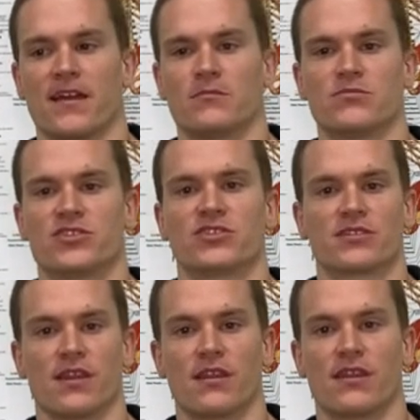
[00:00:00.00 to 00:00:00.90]
just
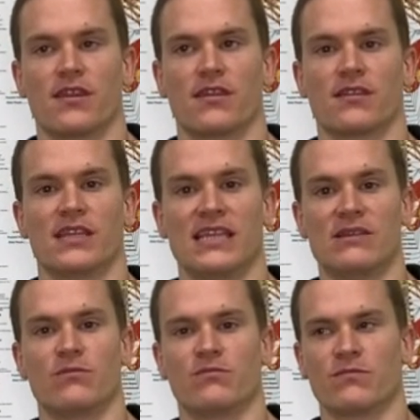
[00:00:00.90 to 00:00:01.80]

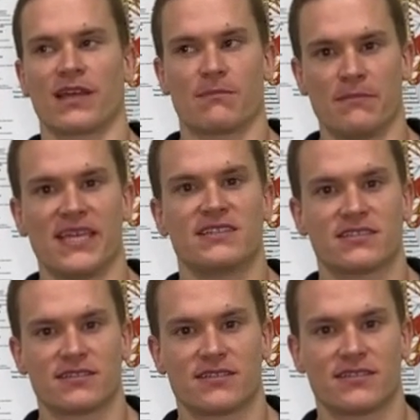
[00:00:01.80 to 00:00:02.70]
eat like meats
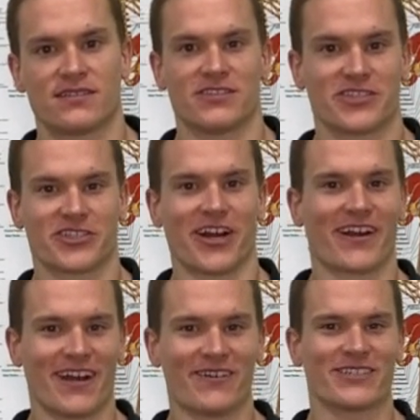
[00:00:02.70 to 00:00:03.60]
to start
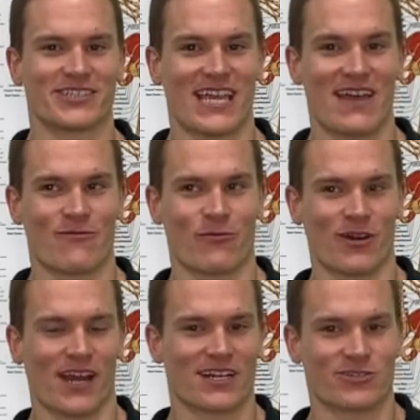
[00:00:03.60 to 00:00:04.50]
out. Just have one
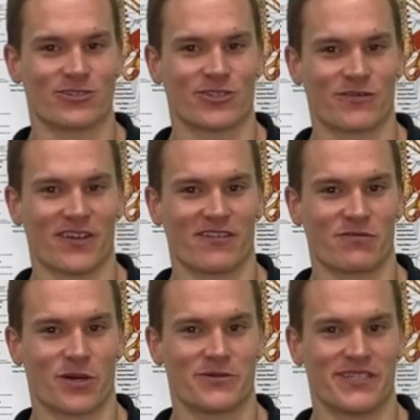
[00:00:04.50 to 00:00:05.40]
extra serving of
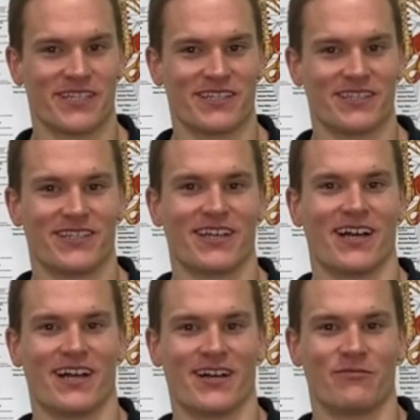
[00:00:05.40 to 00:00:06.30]
protein,
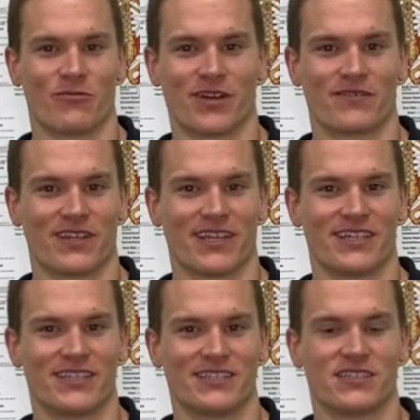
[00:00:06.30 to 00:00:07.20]
whatever that
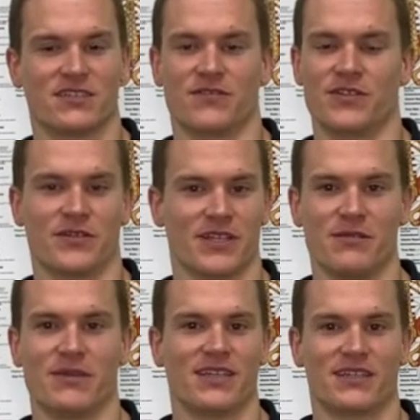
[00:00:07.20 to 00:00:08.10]
is. If you don't eat
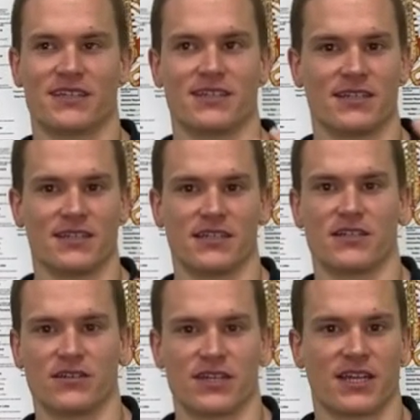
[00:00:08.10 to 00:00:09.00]
meat, then you
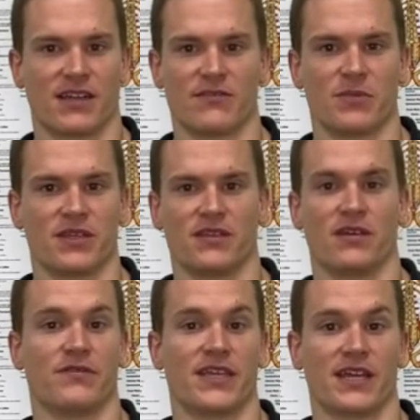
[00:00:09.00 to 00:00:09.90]
can have it be a
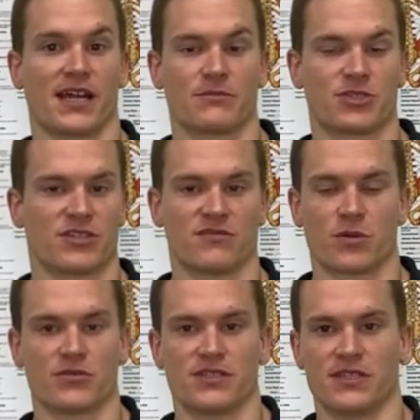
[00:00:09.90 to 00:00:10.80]
vegan option of
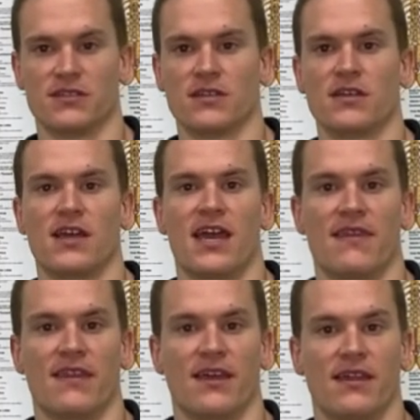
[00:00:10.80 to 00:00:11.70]
protein, and
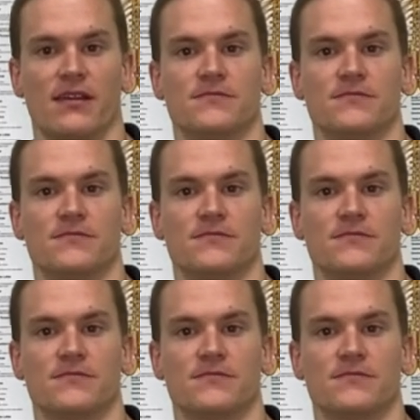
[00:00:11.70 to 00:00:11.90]
then